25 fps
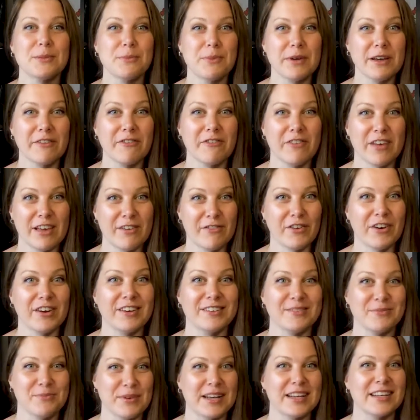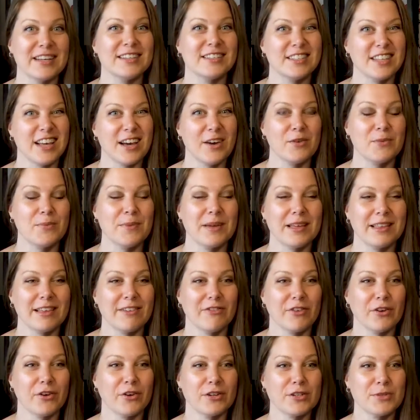a big favorite because I would make that
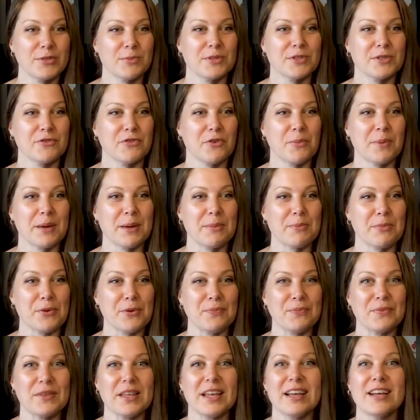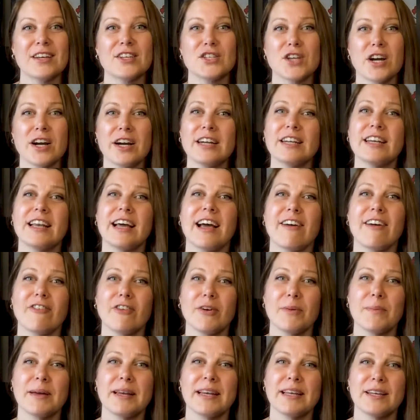for Christmas for people. Sorry to
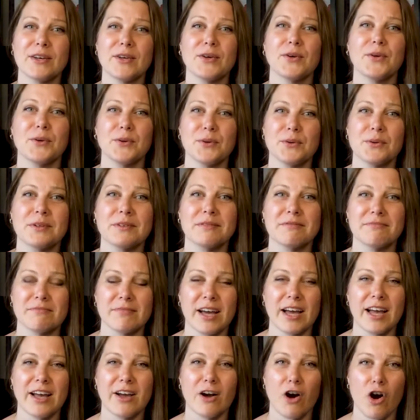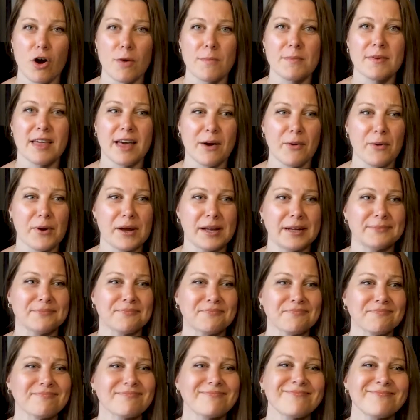everybody who I harmed that way.
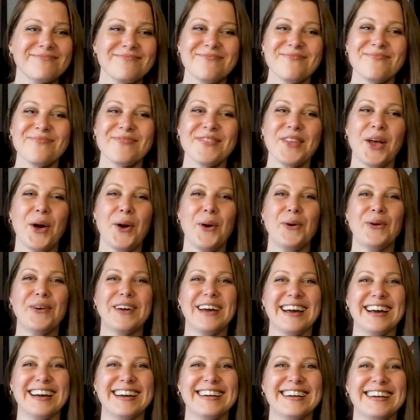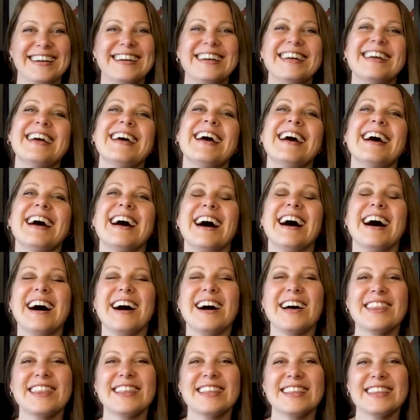Okay.
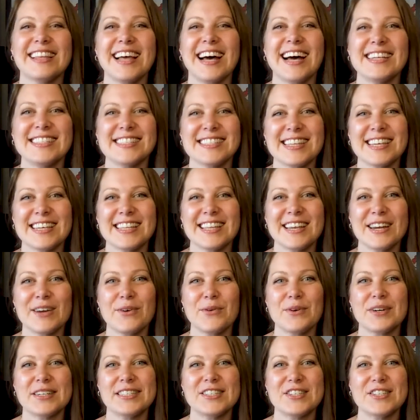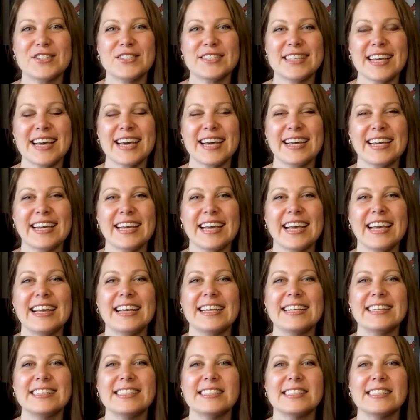The last thing that I want to say
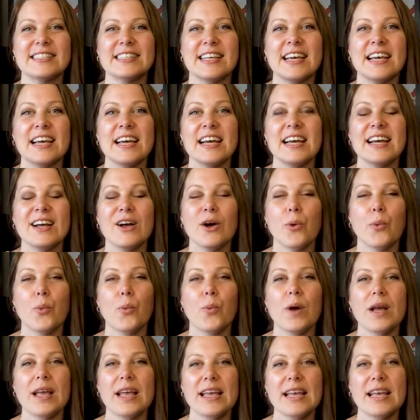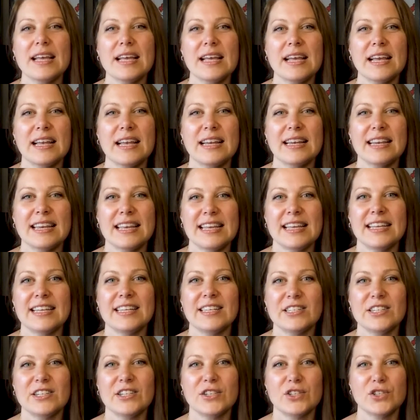is we
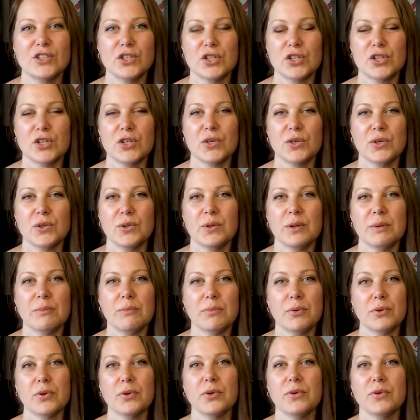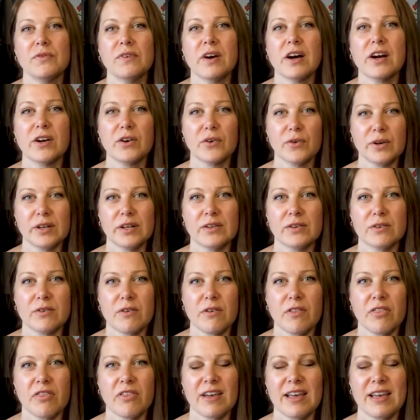need to improve our
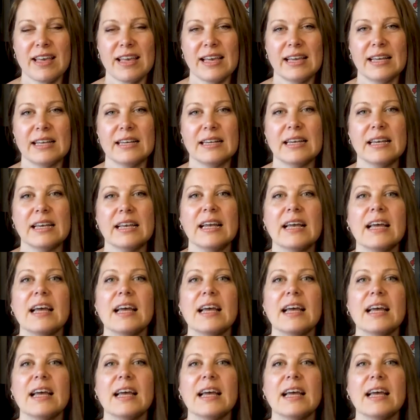critical thinking.